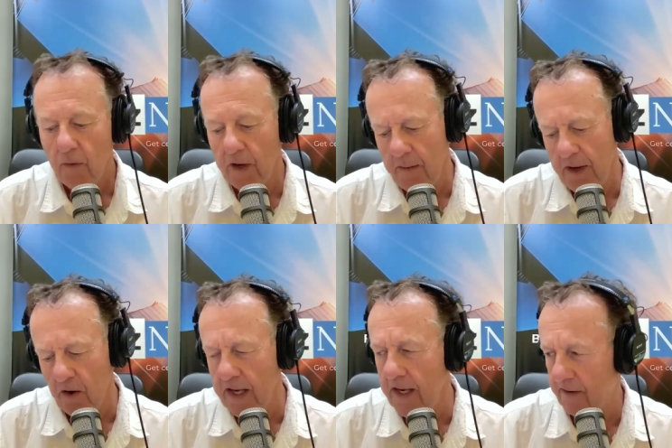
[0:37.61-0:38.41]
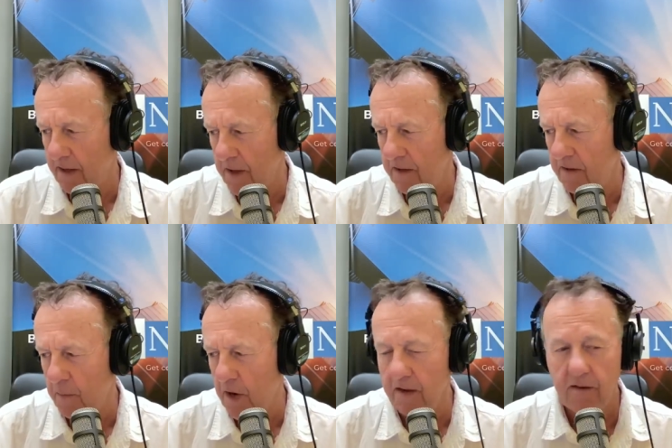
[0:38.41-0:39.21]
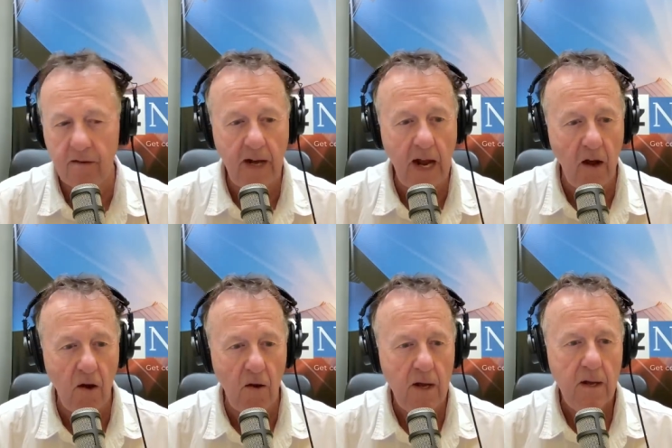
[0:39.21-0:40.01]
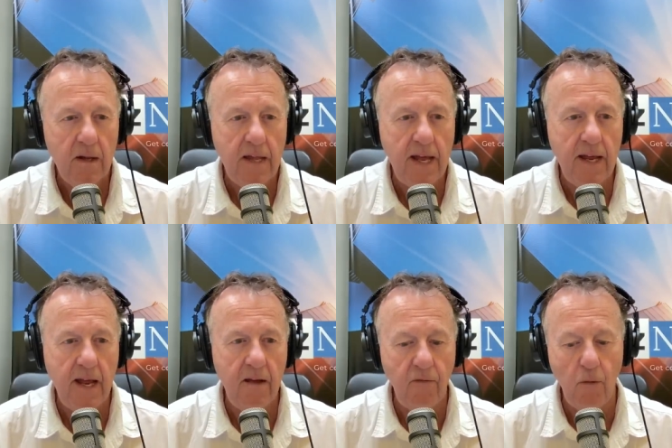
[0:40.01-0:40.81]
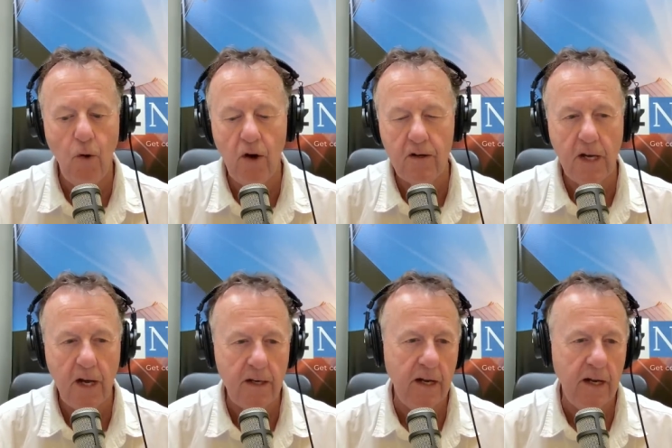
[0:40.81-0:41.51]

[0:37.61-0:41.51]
We're going to be looking at some of the surprises and how they have worked out.